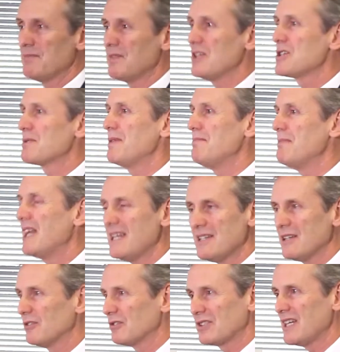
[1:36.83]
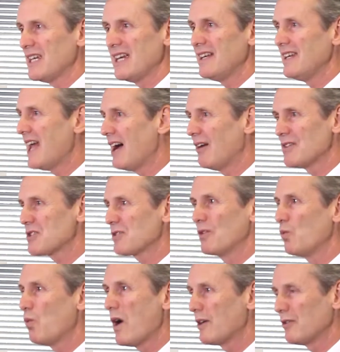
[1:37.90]
There used to be many deals a year, now
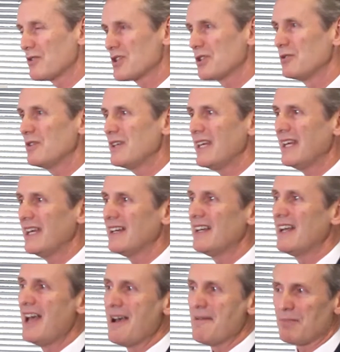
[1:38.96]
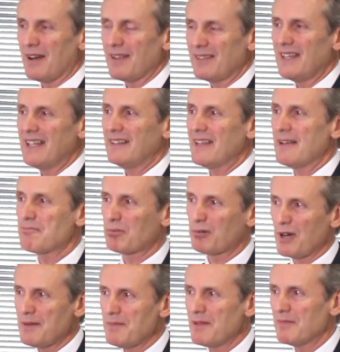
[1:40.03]
it's sort of 1 or 2 a year. But I think the
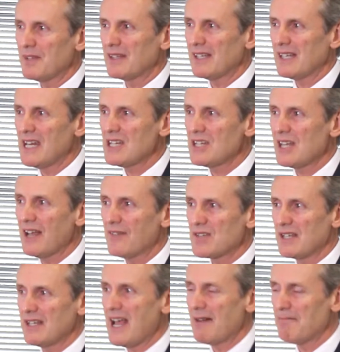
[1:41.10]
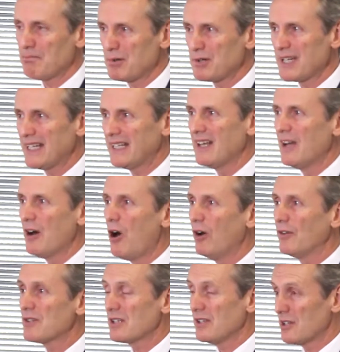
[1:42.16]
premium that the ETFs are now putting
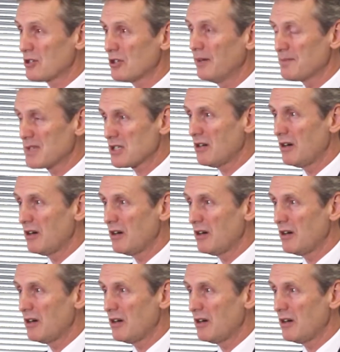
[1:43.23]
onto the top